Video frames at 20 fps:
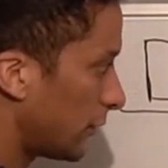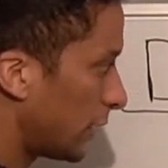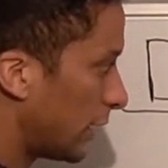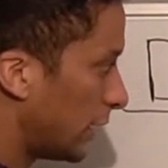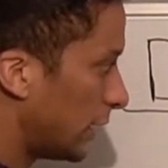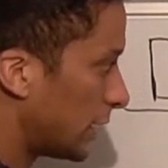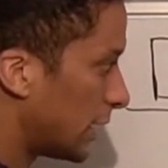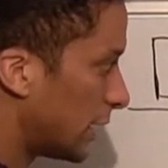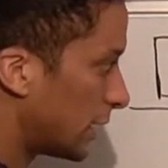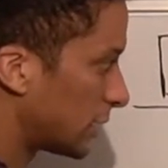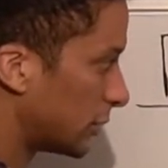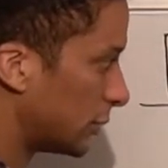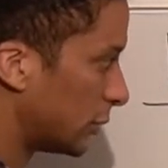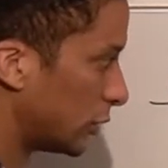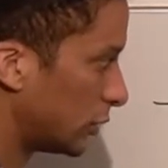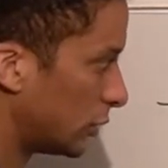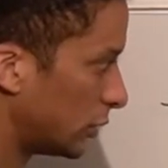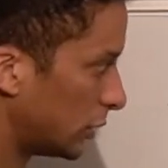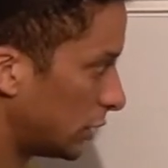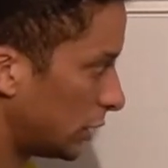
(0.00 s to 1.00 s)
in
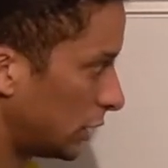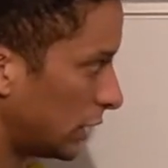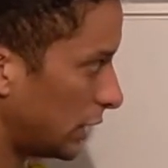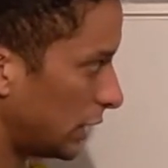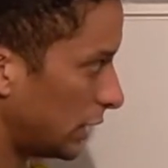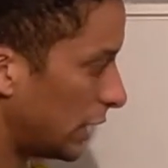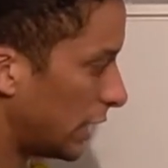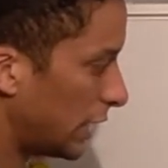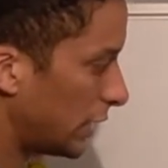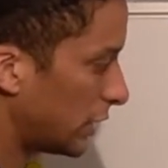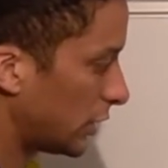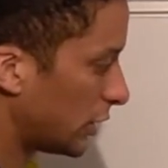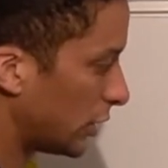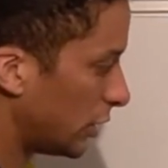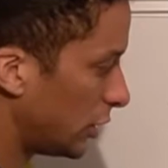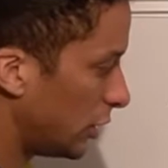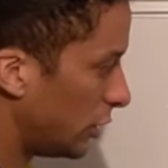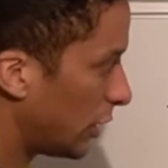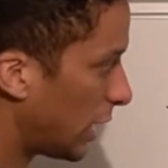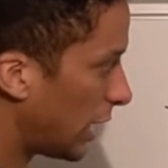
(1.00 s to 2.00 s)
decimal, then
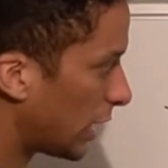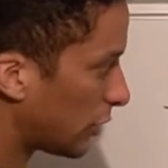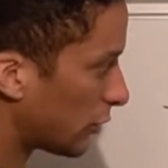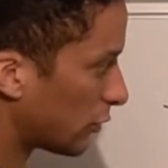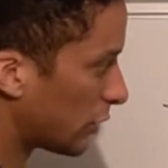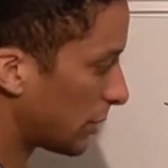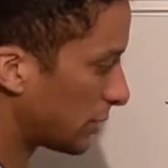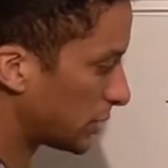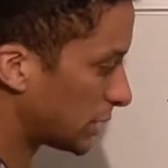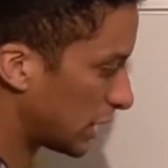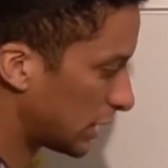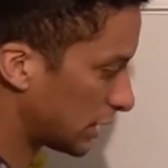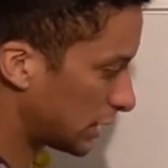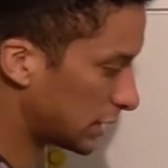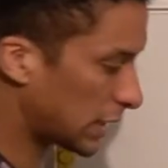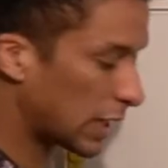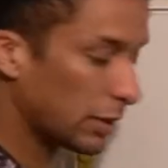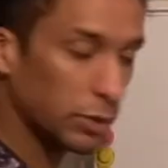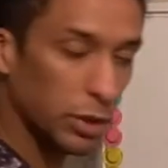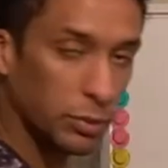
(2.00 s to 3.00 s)
you cannot represent the
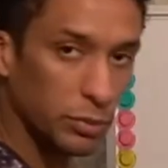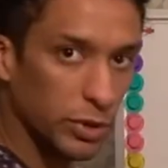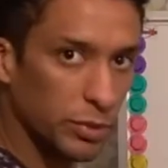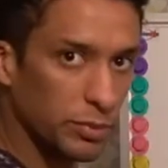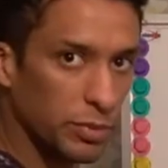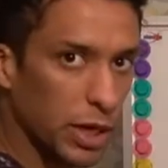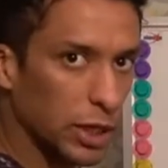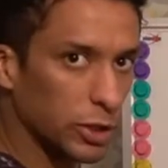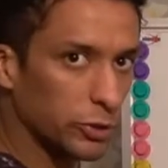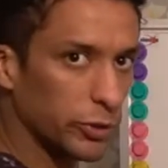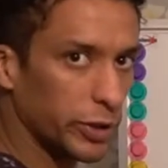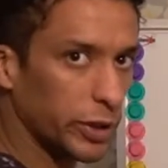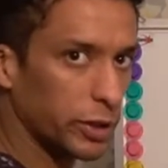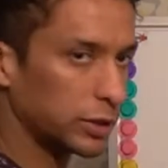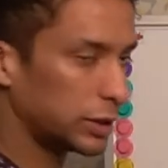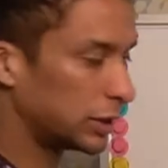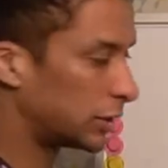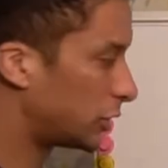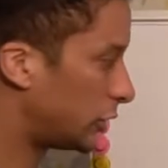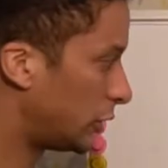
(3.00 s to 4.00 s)
same number in binary
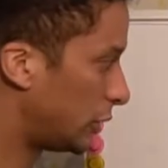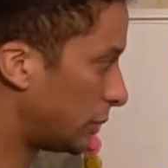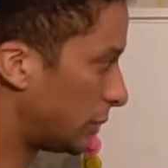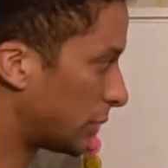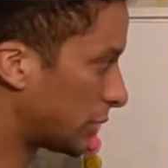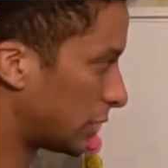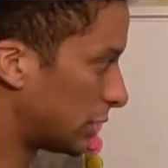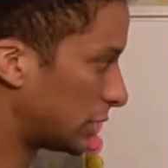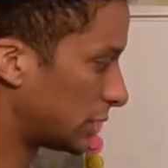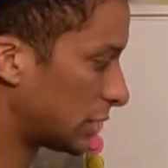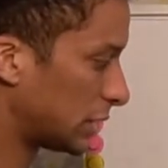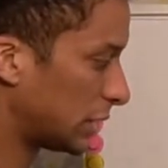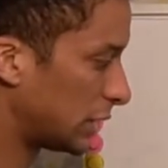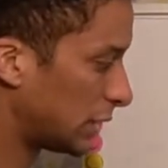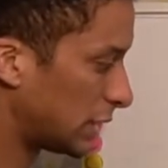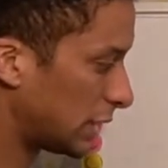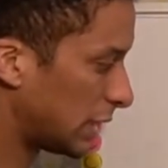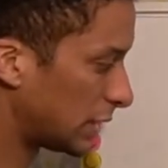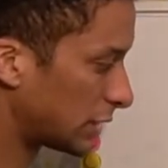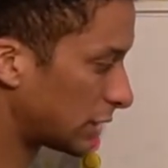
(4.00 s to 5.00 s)
using 2
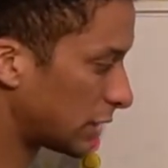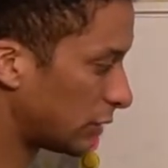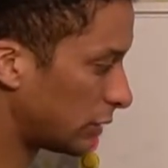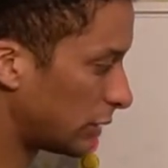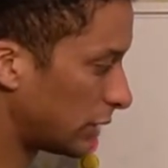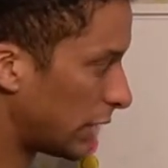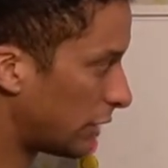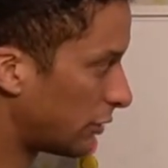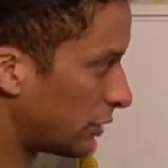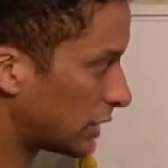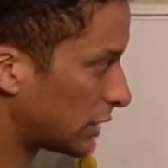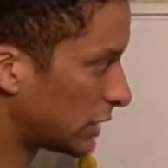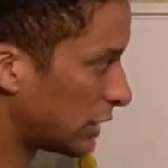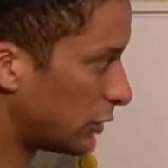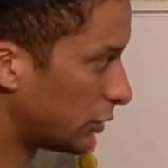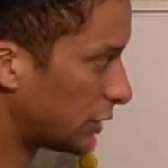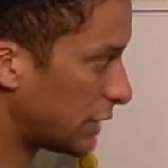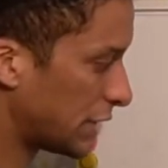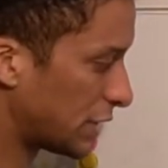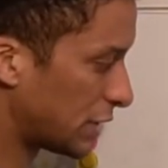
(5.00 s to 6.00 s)
because there is
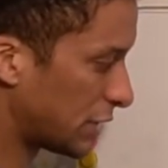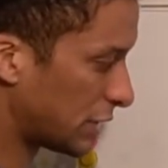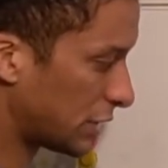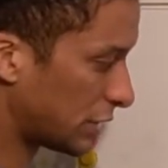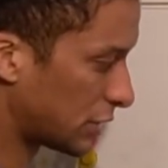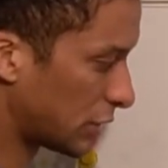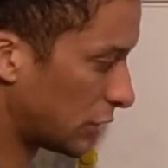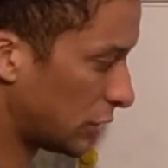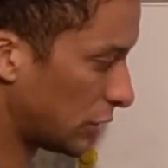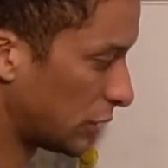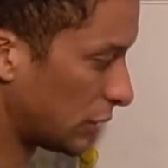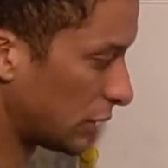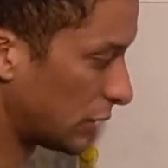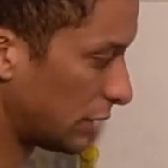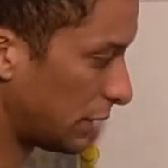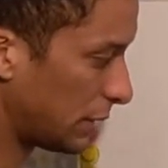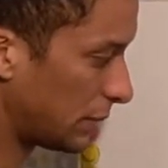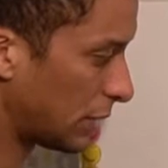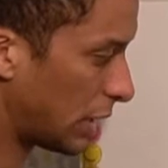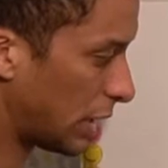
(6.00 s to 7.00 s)
no digit 2
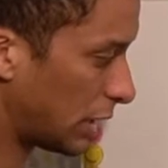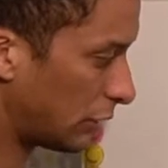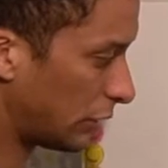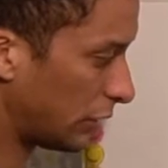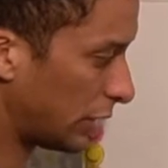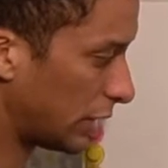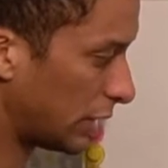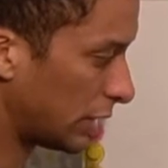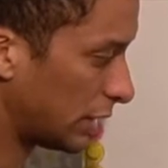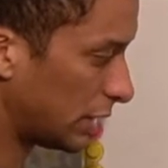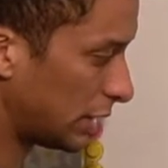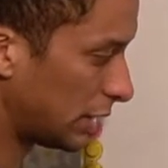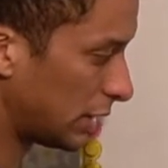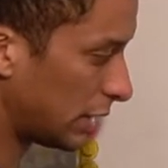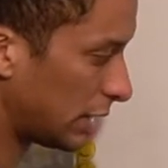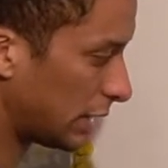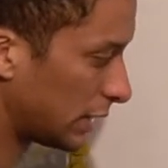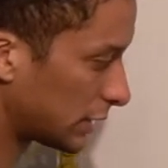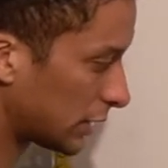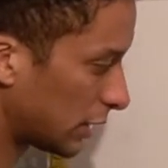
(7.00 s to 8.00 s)
in binary.
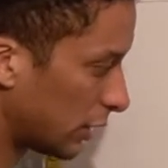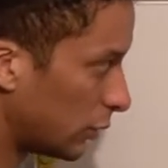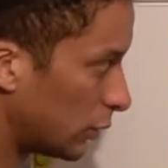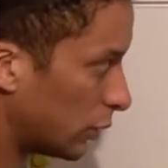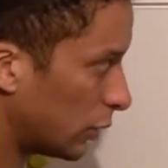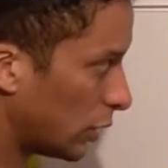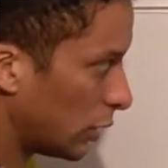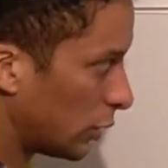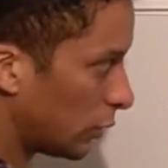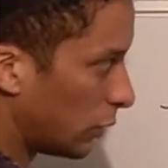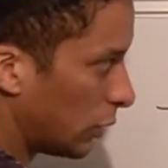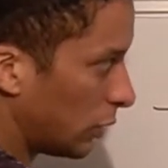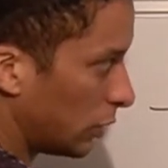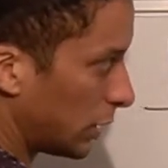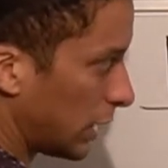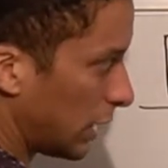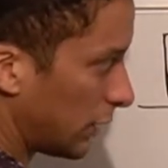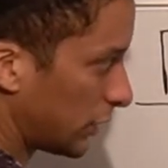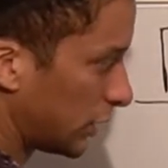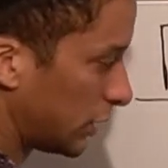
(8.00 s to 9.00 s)
Yeah, so what
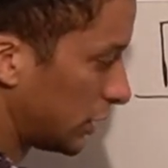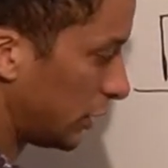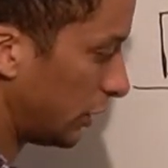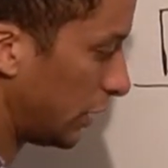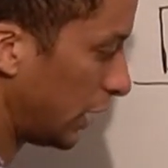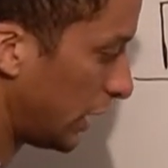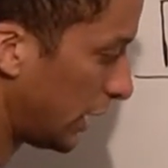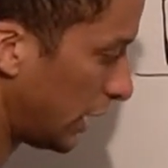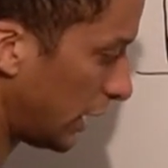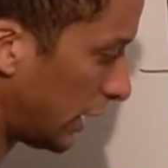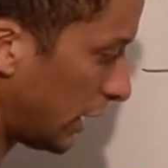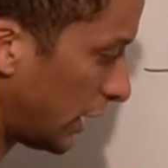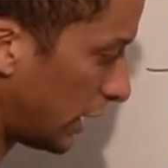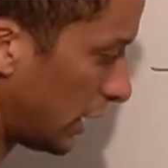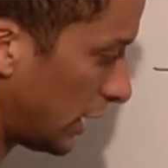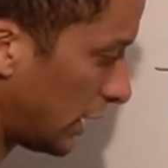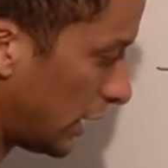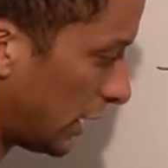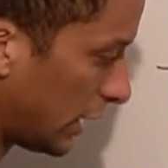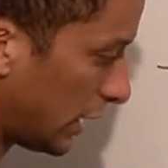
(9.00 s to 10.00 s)
we'd have to do
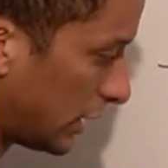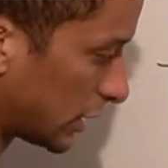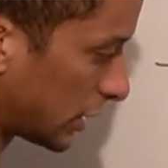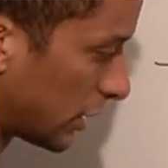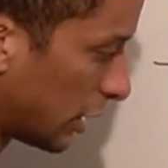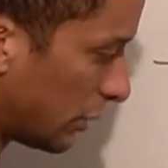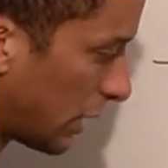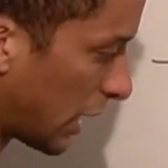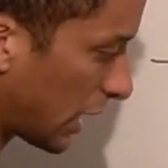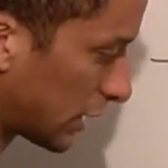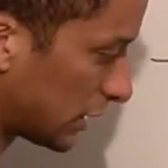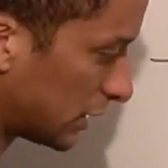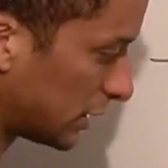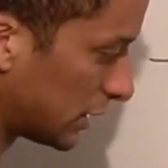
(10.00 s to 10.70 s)
here is go back to